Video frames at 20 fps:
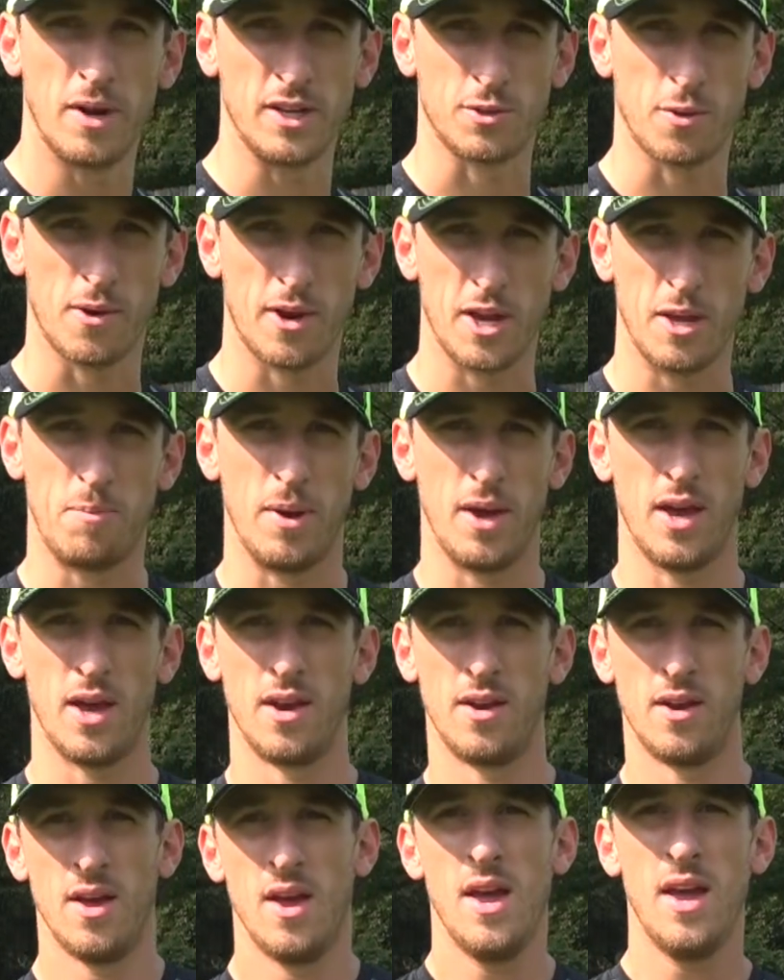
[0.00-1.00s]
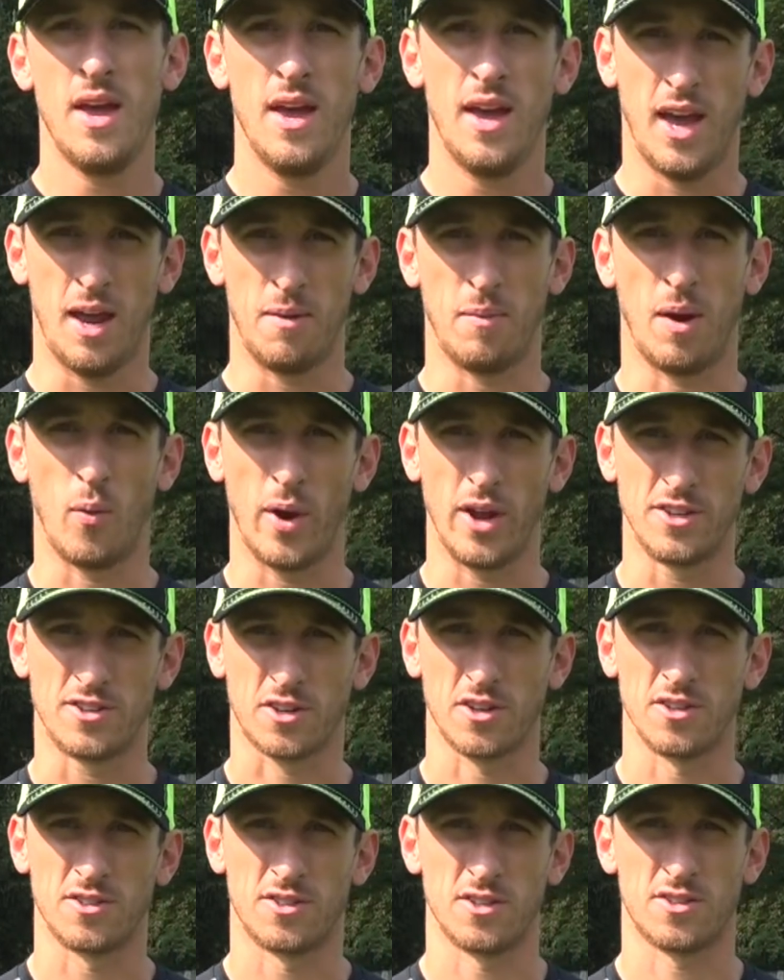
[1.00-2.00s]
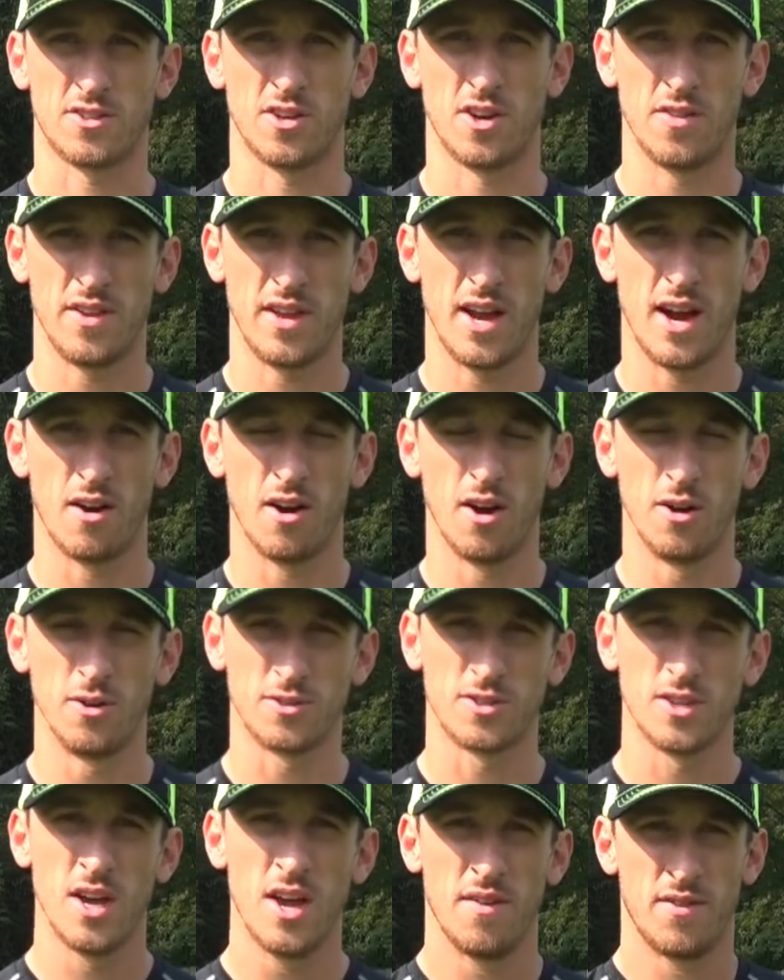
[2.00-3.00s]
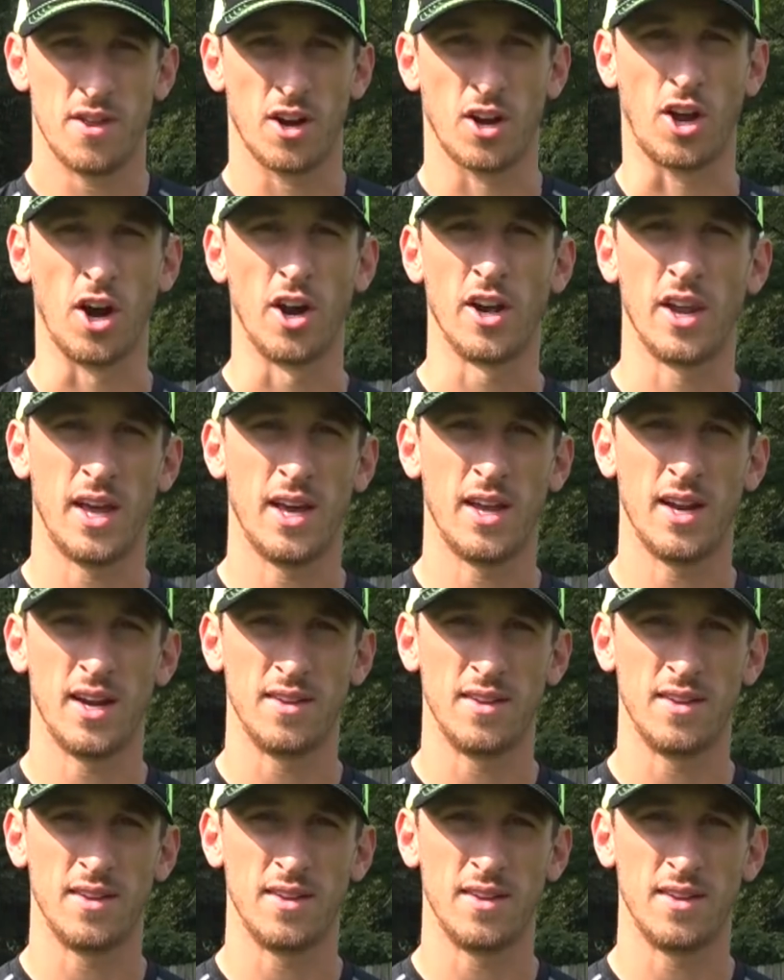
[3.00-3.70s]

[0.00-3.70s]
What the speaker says: my 20 pin and my weights are consistent on the arrows, they're gonna hit